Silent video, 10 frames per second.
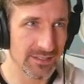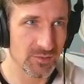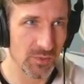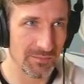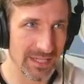
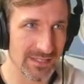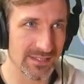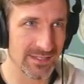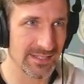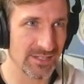what makes this
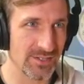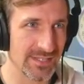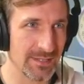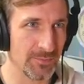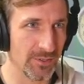decision
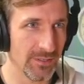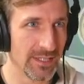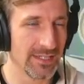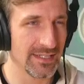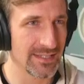simple
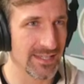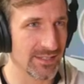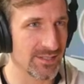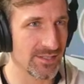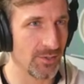is that
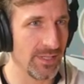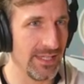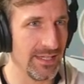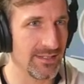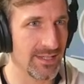Sony
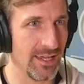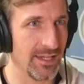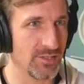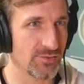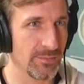is a
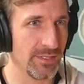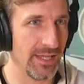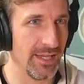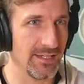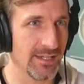
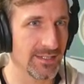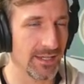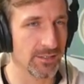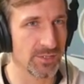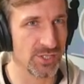AAA
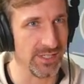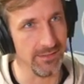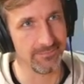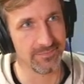title machine.